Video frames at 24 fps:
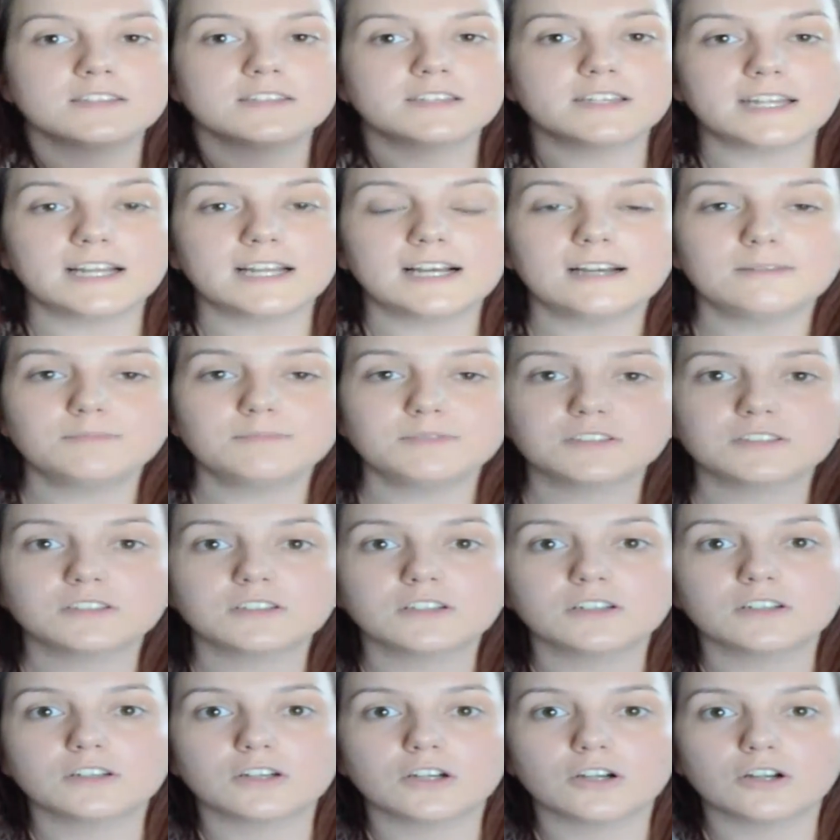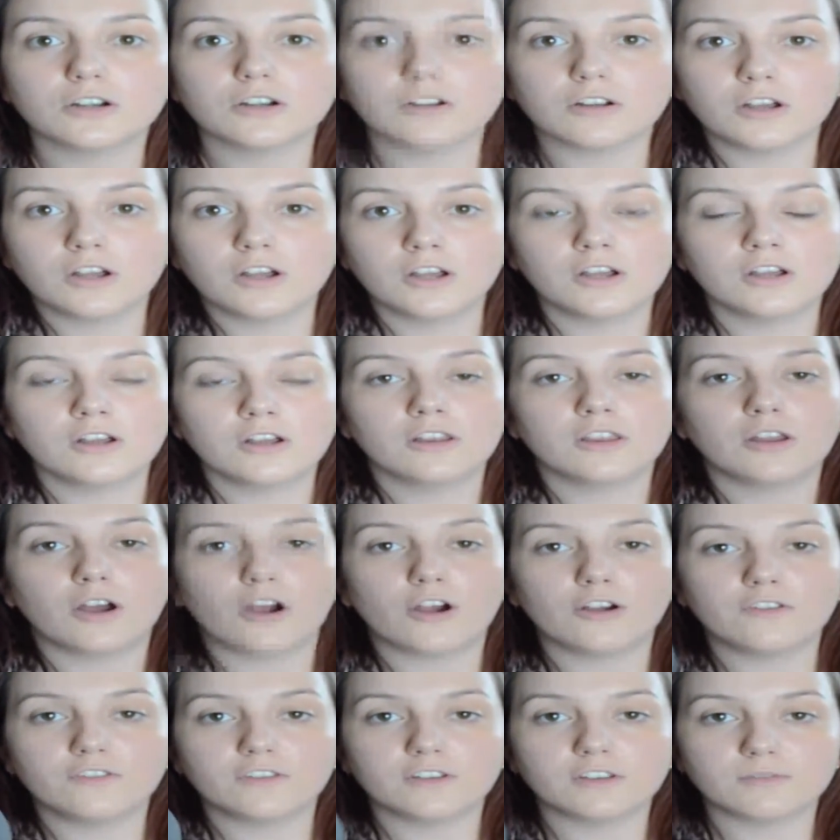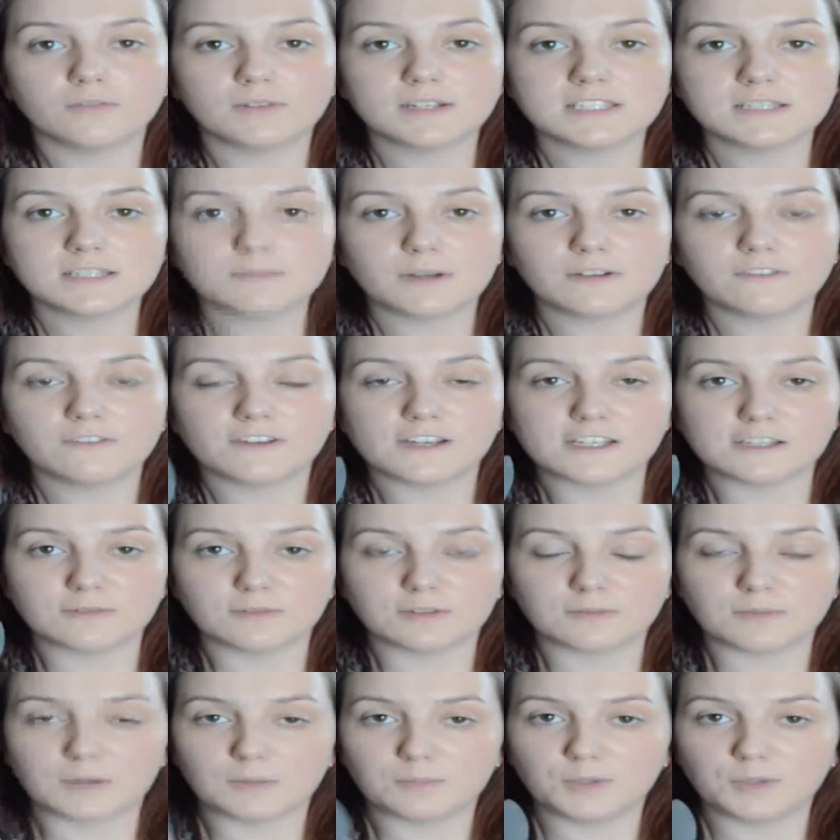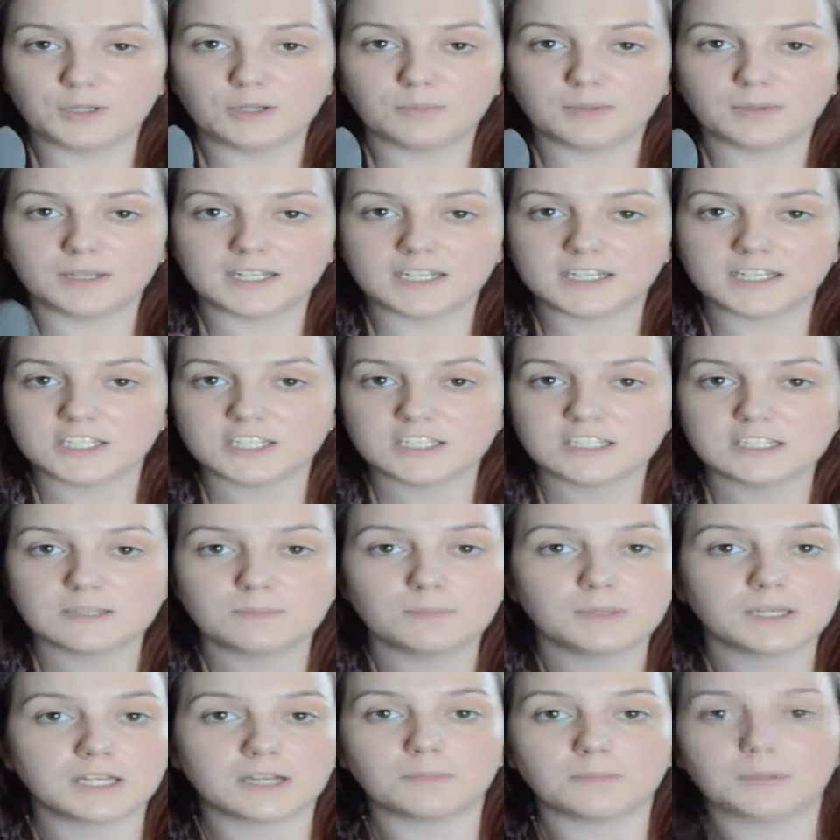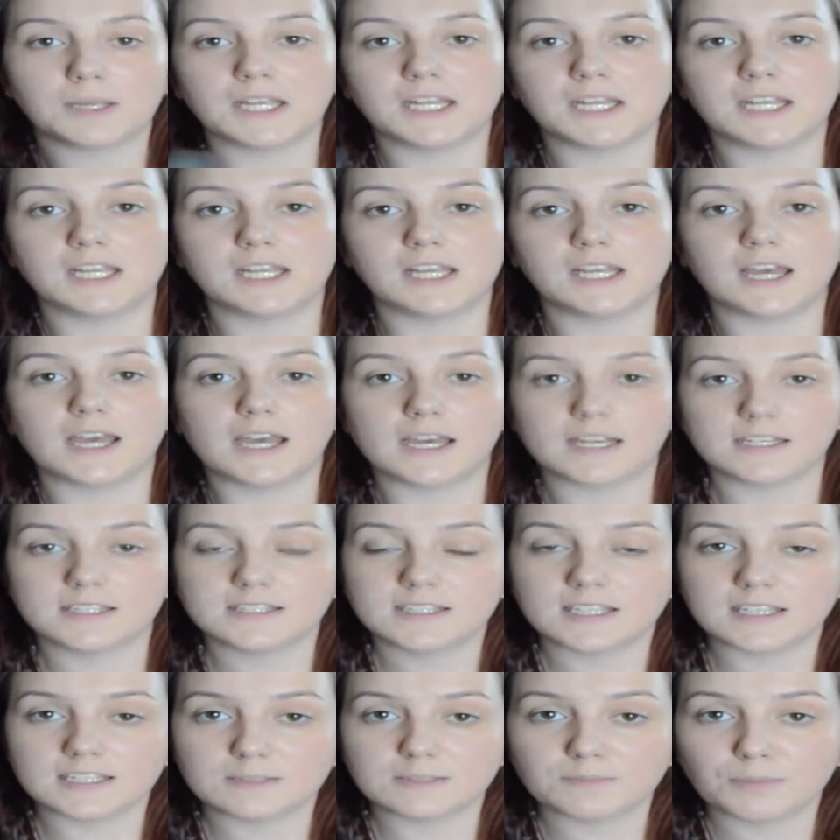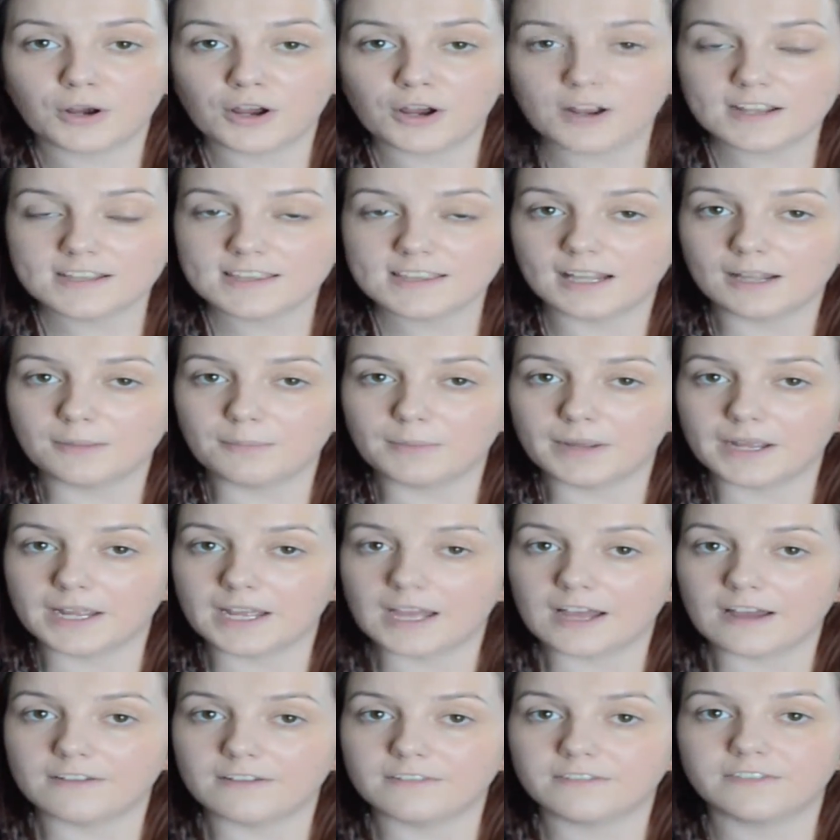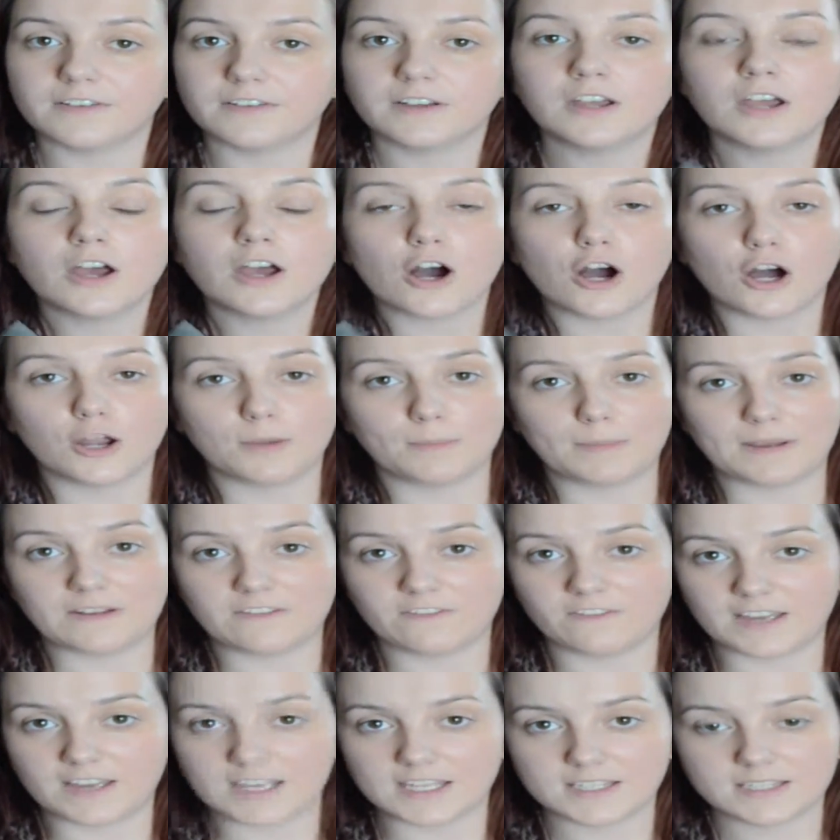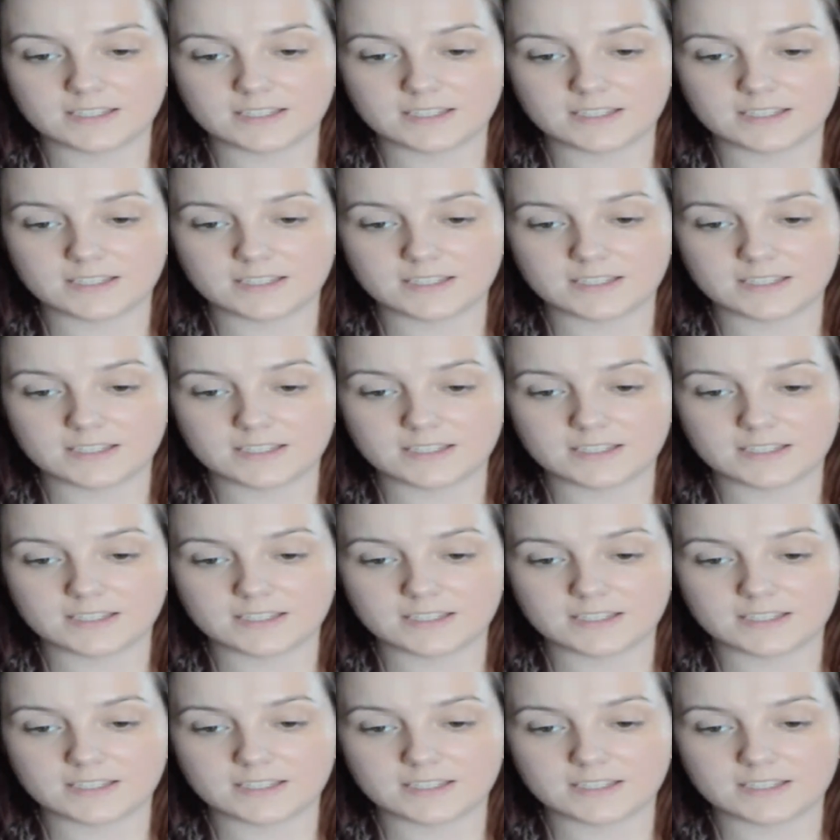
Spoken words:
So now I'm just gonna go over the rest of my face with my beauty blender just to pick up any excess product I may have on my face.